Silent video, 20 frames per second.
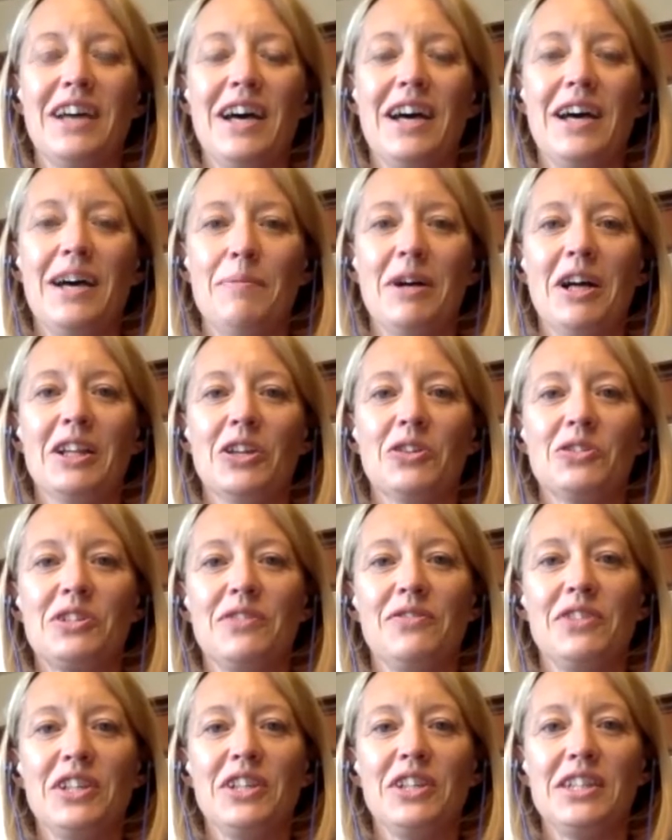A lot
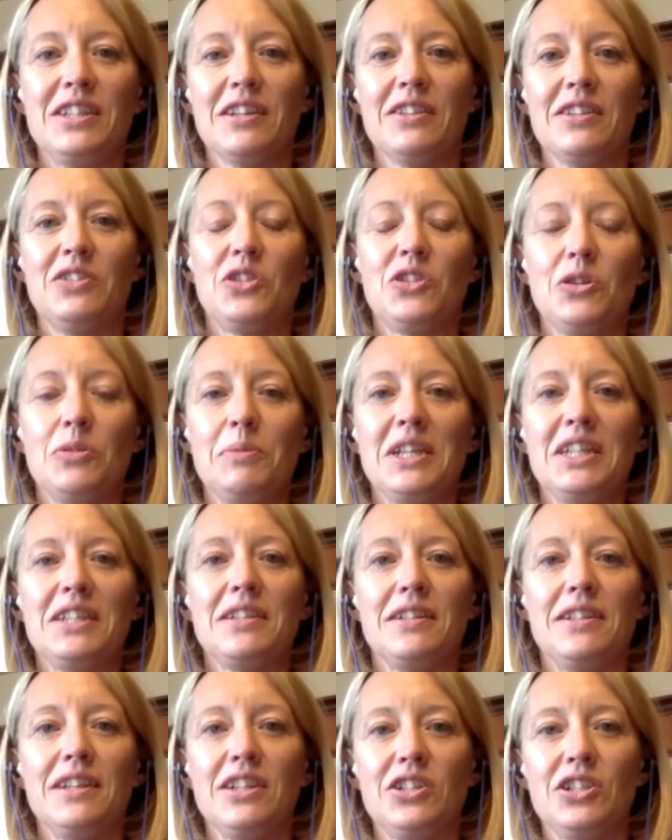of it are
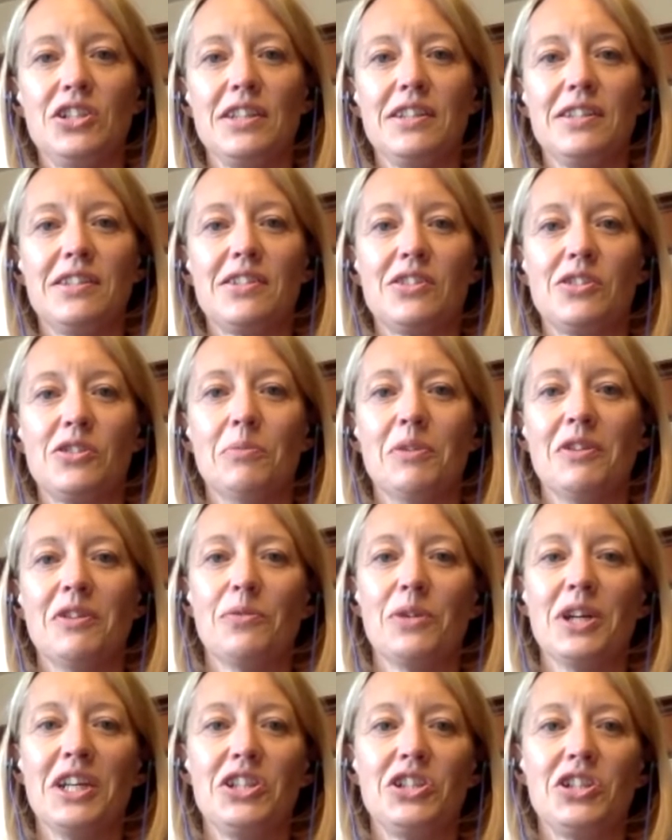2-metre ditches, some of
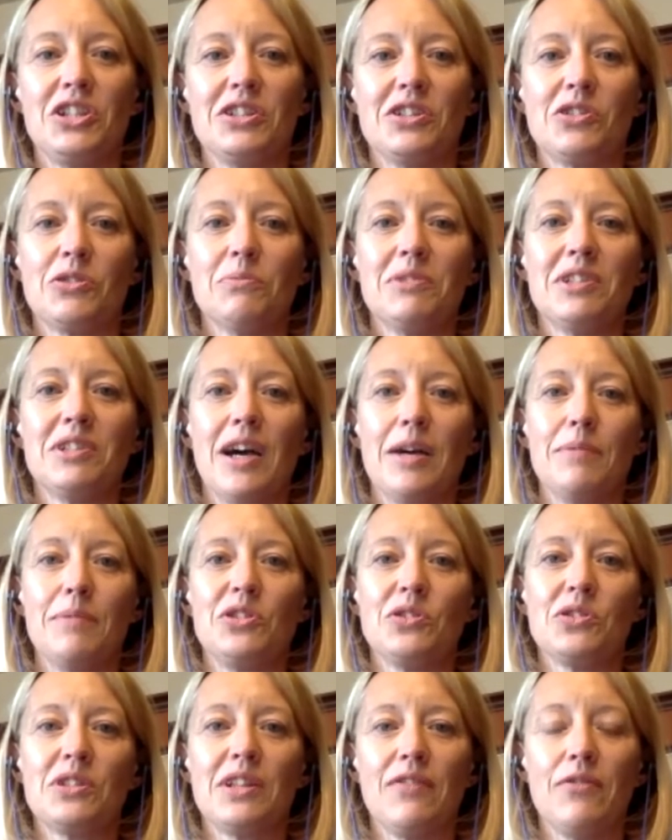which sometimes
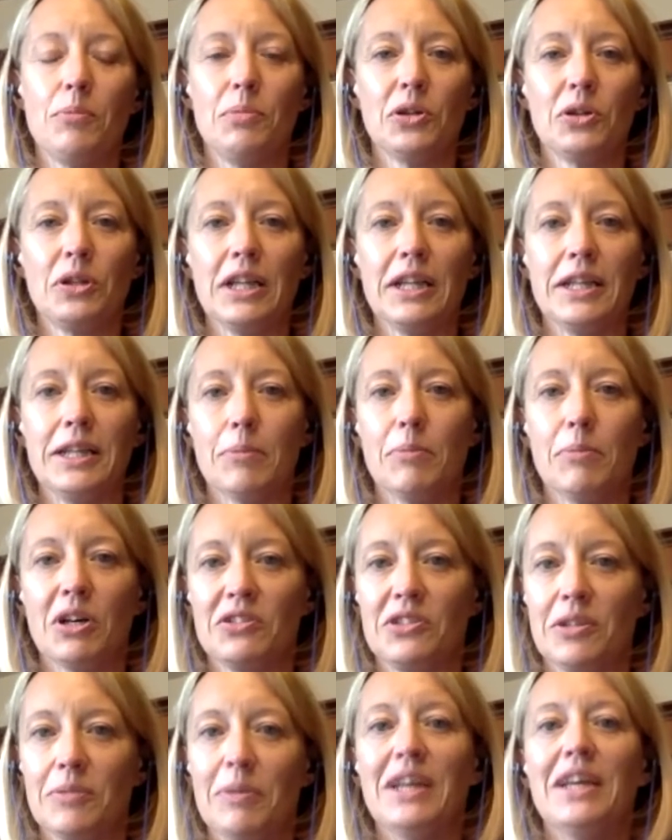just have a puddle in the
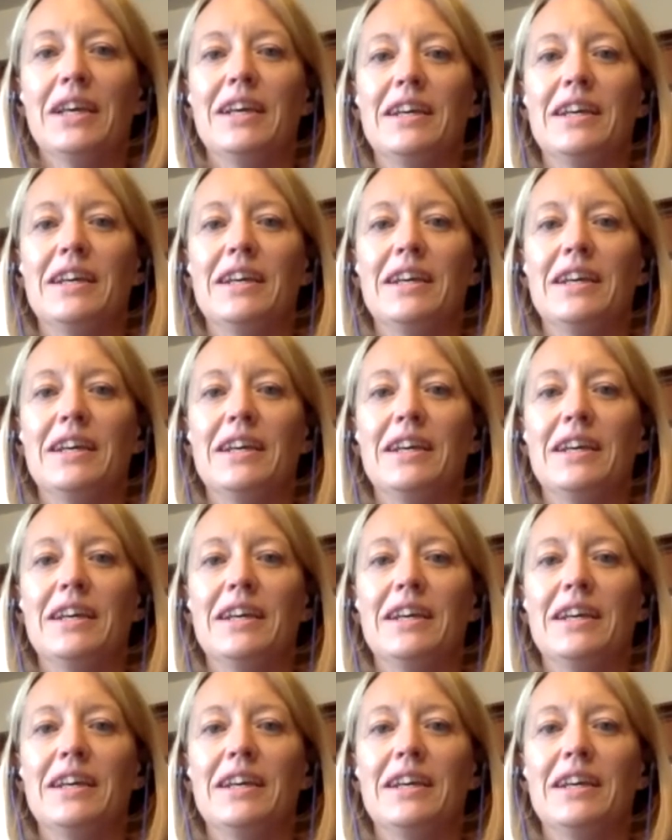bottom.